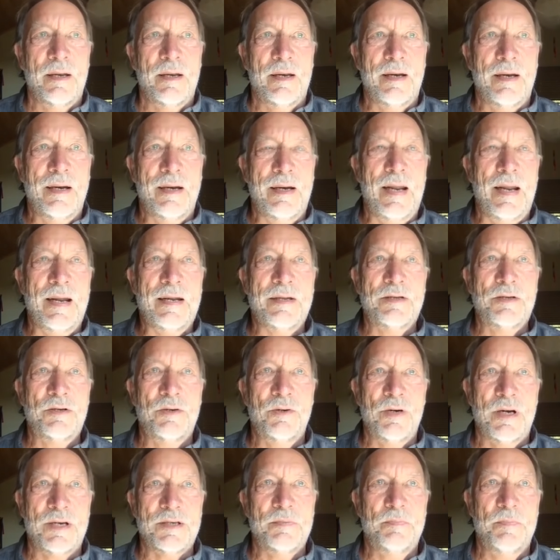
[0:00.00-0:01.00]
led
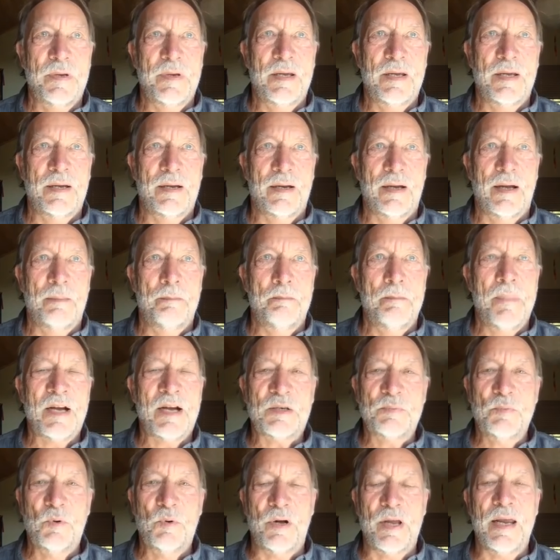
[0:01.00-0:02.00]
to us being a
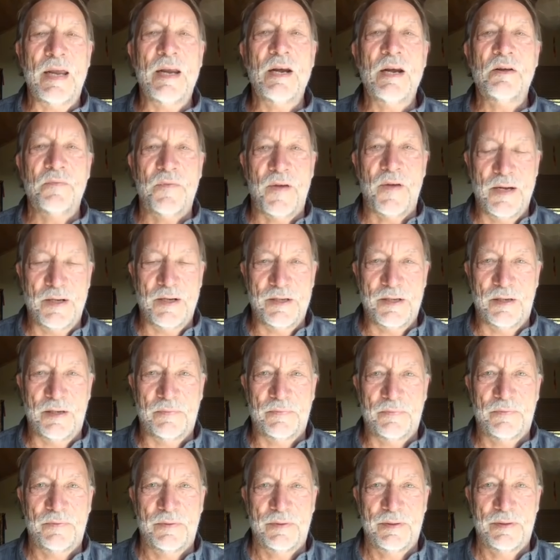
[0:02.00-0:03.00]
much more innovative
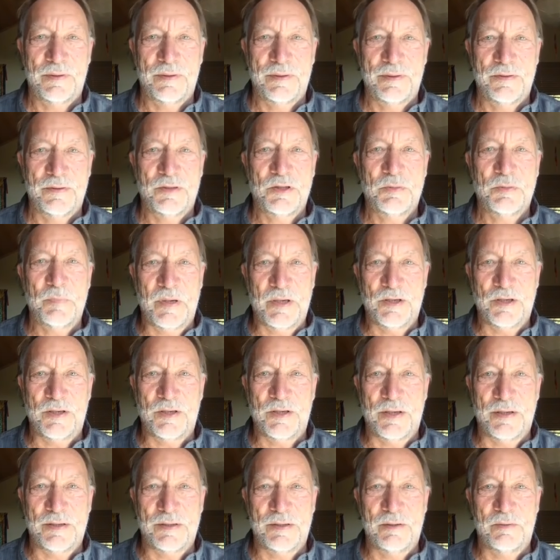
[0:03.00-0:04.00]

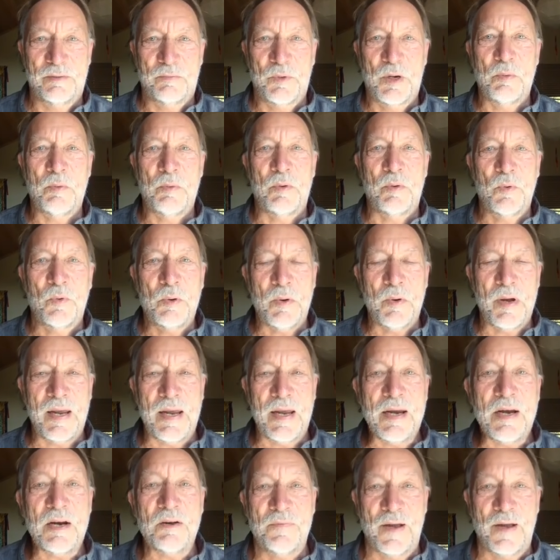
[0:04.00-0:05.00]
species. We were
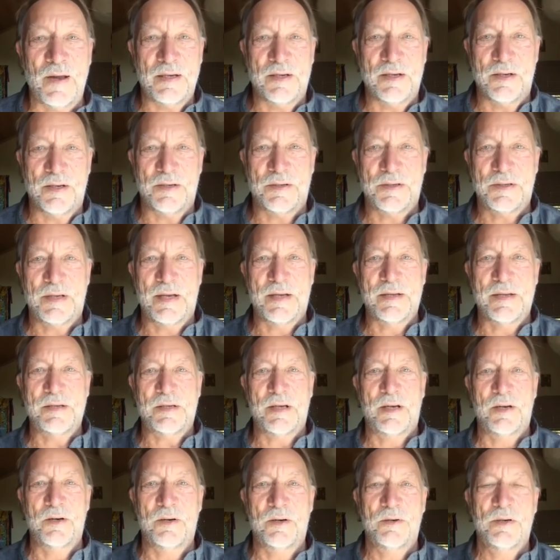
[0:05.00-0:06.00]
innovators. And
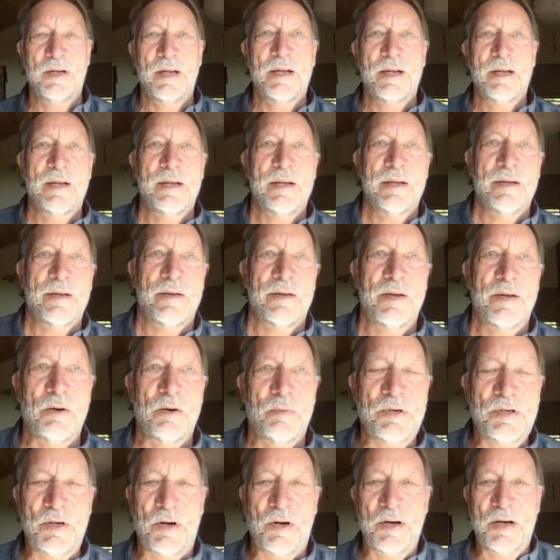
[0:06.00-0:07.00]
so,
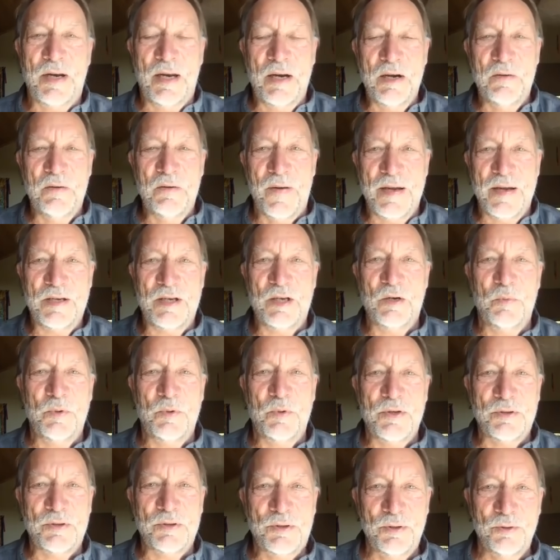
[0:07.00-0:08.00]
we started innovating
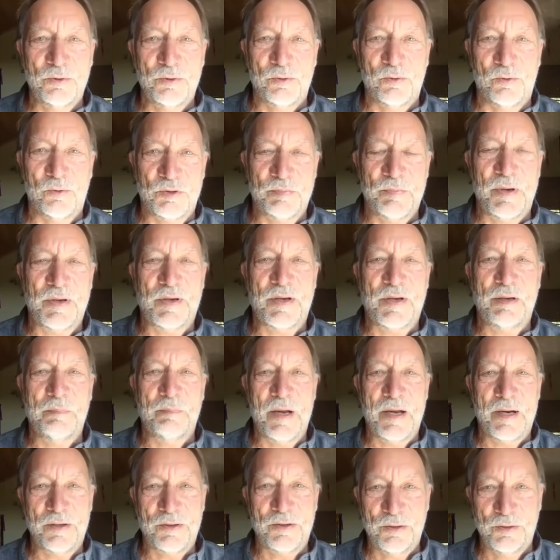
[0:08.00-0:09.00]
with the tools, making
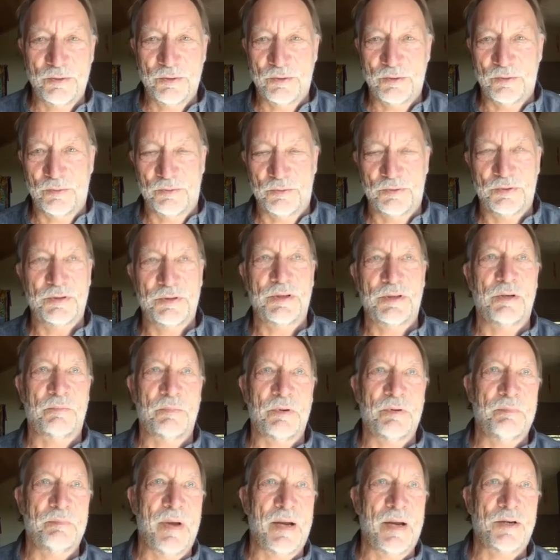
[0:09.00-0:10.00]
better tools.
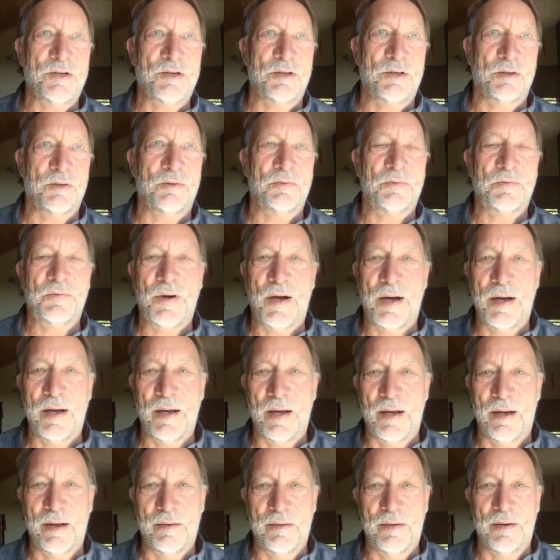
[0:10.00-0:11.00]
We mentioned
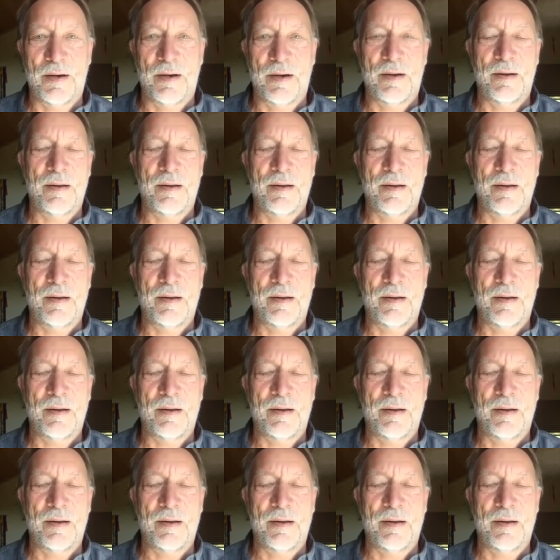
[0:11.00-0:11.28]
fire and